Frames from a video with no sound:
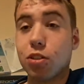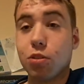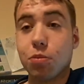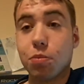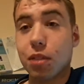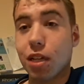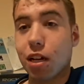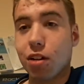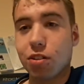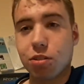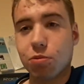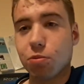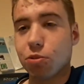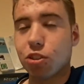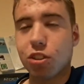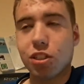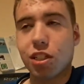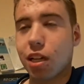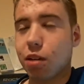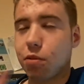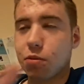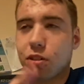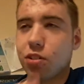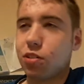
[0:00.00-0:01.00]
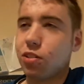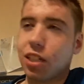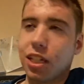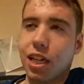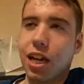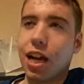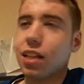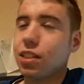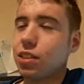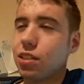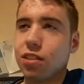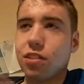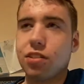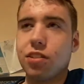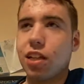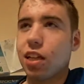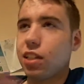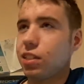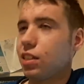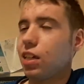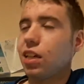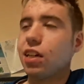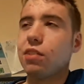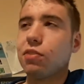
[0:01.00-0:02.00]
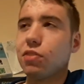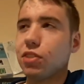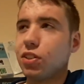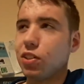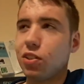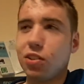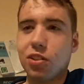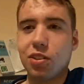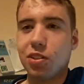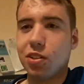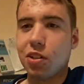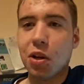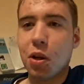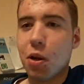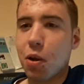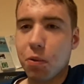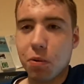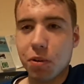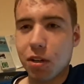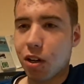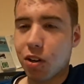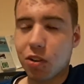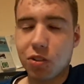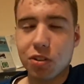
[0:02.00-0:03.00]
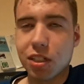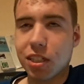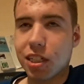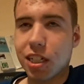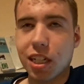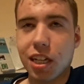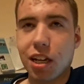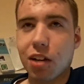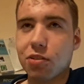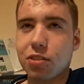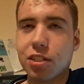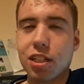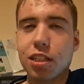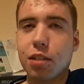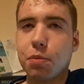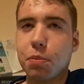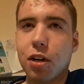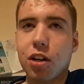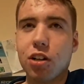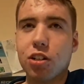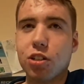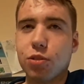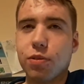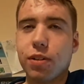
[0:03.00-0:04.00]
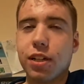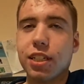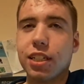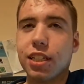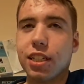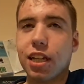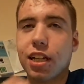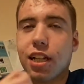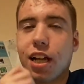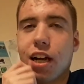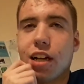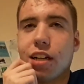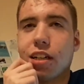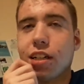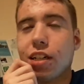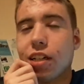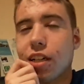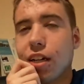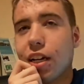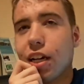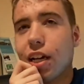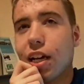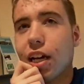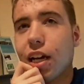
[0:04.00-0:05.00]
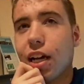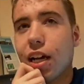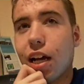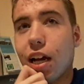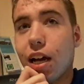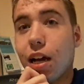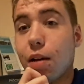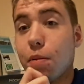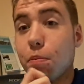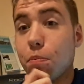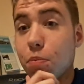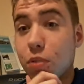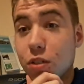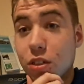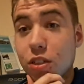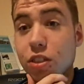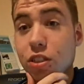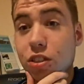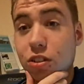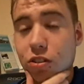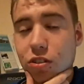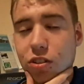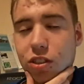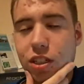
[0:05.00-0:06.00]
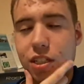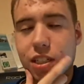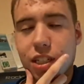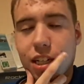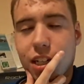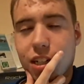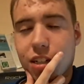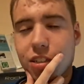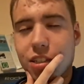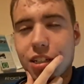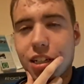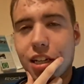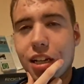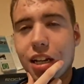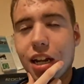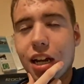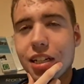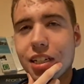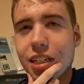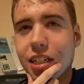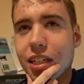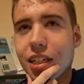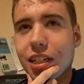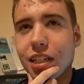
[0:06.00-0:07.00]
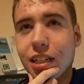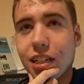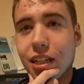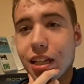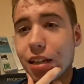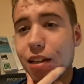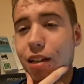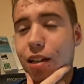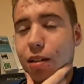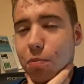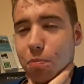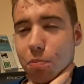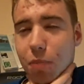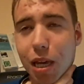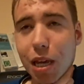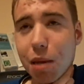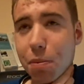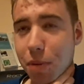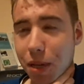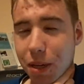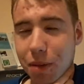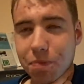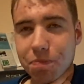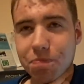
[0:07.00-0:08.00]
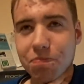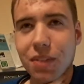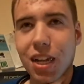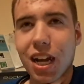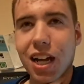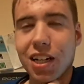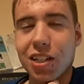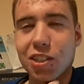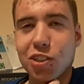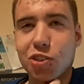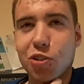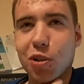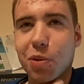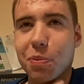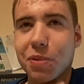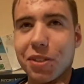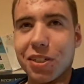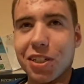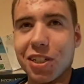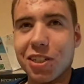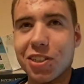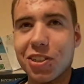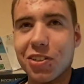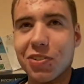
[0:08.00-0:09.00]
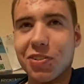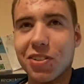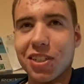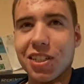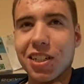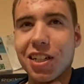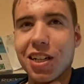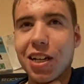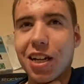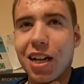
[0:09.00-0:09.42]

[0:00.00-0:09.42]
Nobody else, they were just like, we're going to cancel it. That's the end of it. Nothing. We're not going to take outside the box or anything like that. But it's good to see, because again, I think maybe I contributed to it.